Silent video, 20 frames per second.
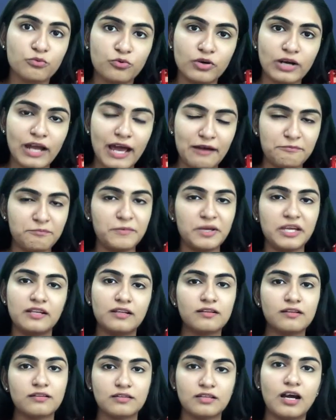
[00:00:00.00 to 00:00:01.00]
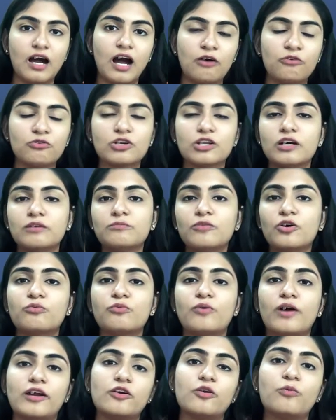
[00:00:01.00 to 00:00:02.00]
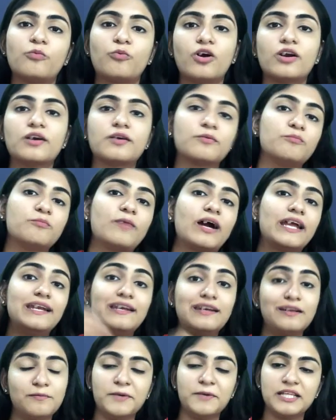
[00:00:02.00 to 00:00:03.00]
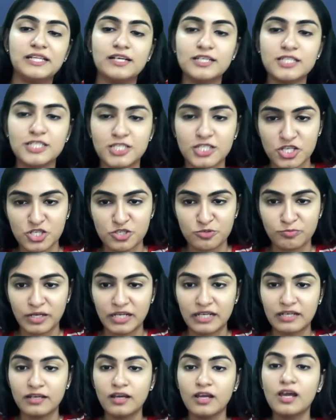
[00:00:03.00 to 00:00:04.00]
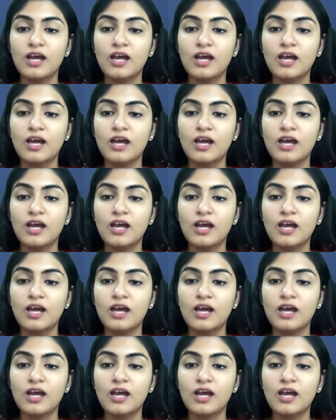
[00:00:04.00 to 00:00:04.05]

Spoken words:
could have been the outcome or what might be the judgment.